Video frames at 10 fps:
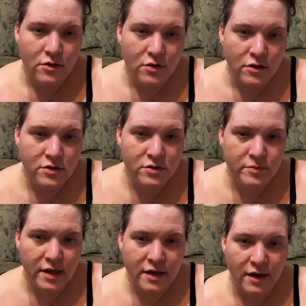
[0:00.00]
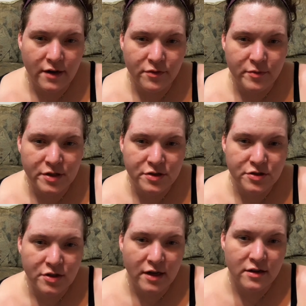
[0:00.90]
You can also make an
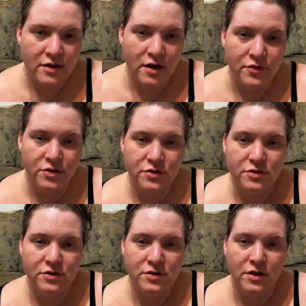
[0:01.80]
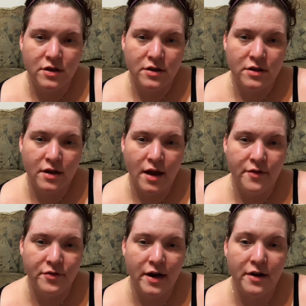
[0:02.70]
affirmation track that covers
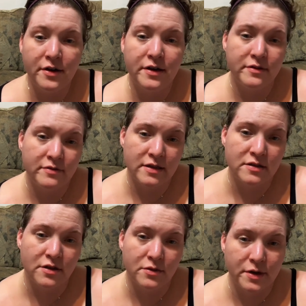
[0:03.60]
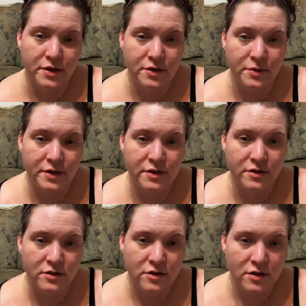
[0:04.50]
every area. That's another way to do it.